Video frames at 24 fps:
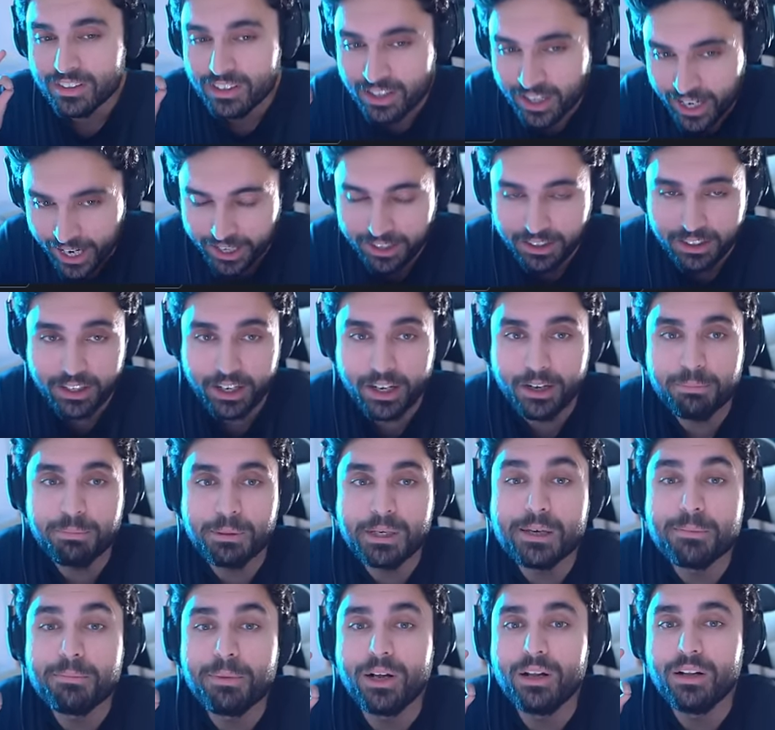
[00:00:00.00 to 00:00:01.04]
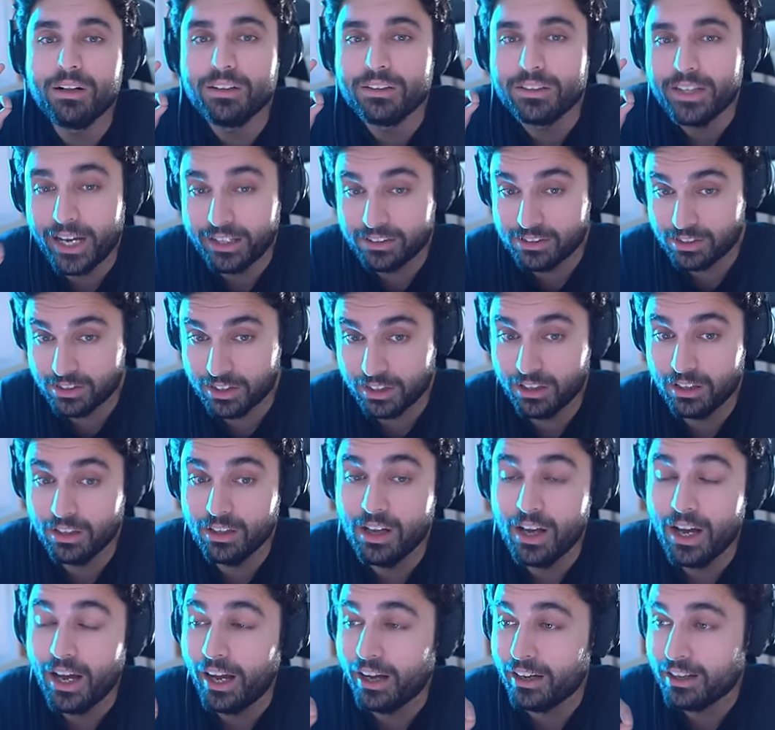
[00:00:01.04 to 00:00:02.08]
98 people, that's
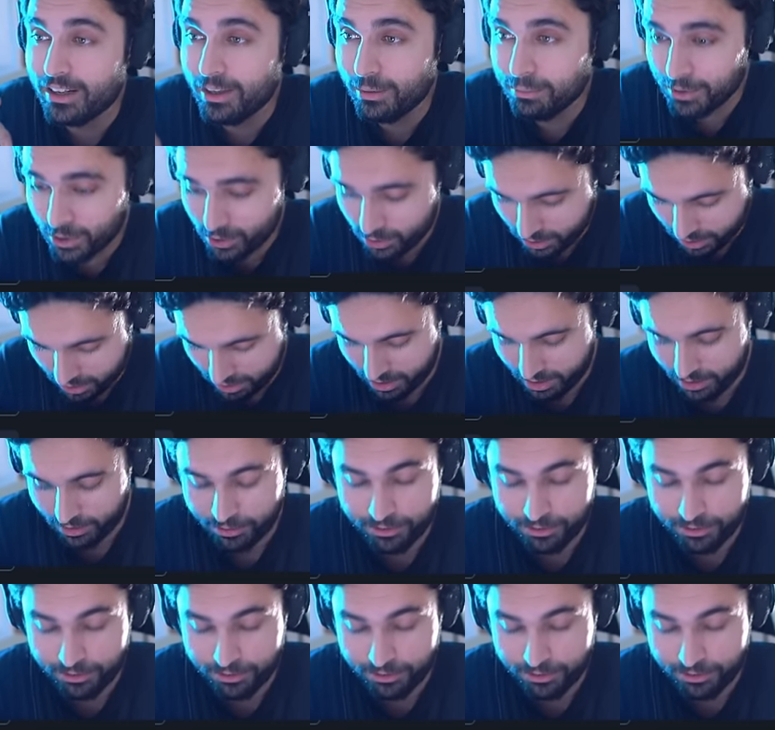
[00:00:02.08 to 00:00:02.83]
still a community.